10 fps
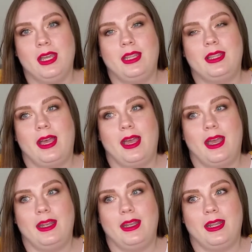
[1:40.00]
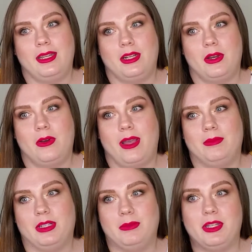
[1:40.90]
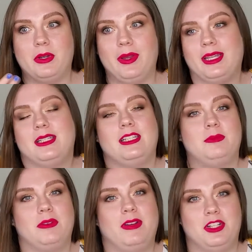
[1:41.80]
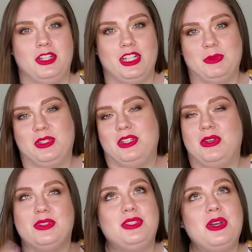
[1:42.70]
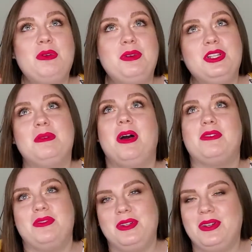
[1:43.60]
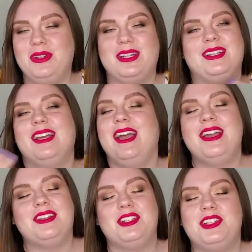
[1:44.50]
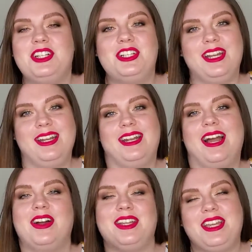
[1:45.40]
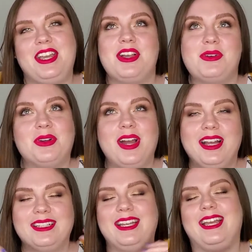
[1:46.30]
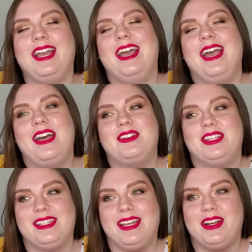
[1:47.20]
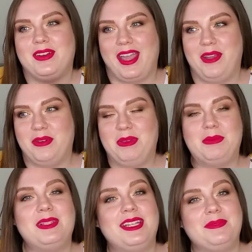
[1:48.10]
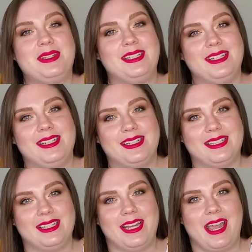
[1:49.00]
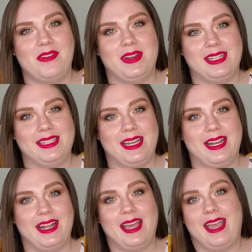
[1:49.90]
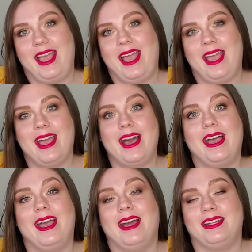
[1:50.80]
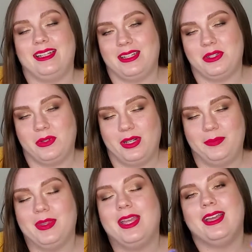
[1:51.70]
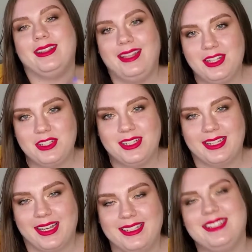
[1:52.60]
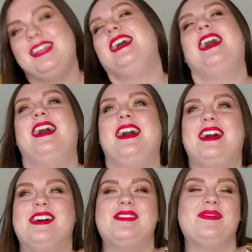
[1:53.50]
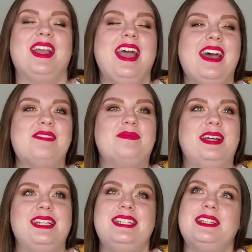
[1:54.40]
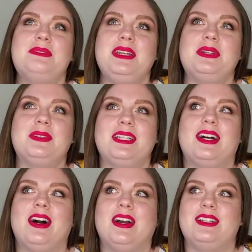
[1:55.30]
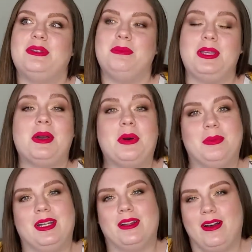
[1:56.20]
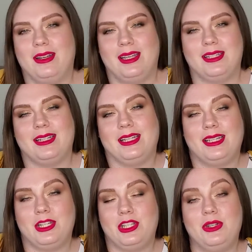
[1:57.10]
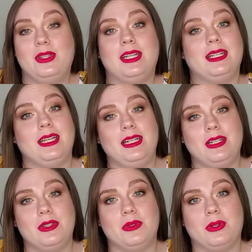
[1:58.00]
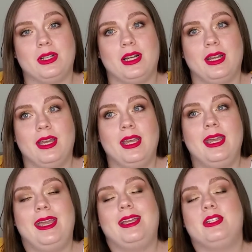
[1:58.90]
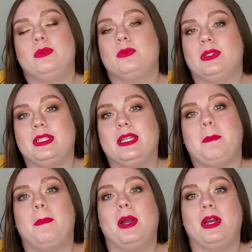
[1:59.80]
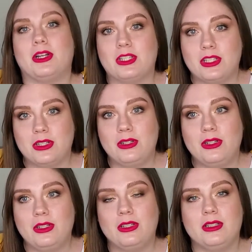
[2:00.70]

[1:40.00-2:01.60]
that I'm going to be going into this profession that's supposed to know so much about food and nutrition and how to eat correctly. I was just like, okay, would people take me seriously if I said, hey, I had an eating disorder? The answer is yes. But it still made it really hard to be open and honest. And I think too that an eating disorder is a really personal,